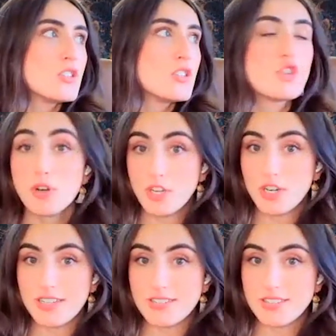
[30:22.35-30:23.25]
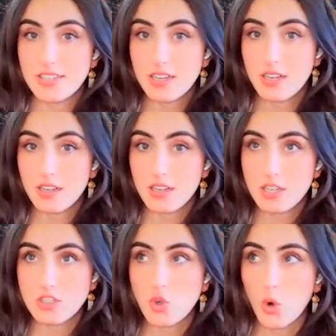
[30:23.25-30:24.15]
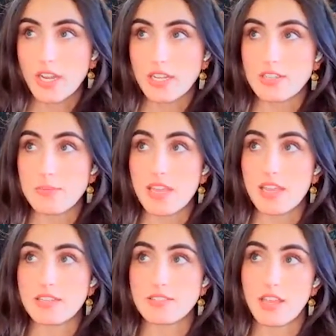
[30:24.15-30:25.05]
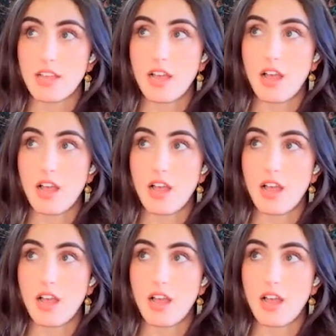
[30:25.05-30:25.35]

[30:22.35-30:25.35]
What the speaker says: Jupiter and Uranus conjoining to me is